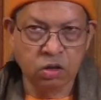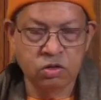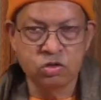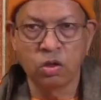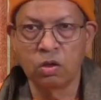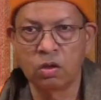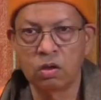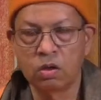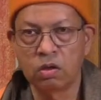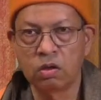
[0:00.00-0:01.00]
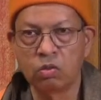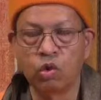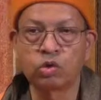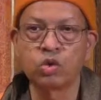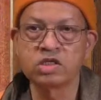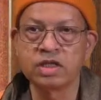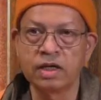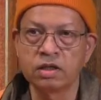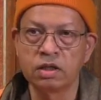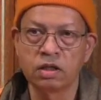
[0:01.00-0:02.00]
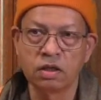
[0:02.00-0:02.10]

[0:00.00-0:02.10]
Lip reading: So what was that?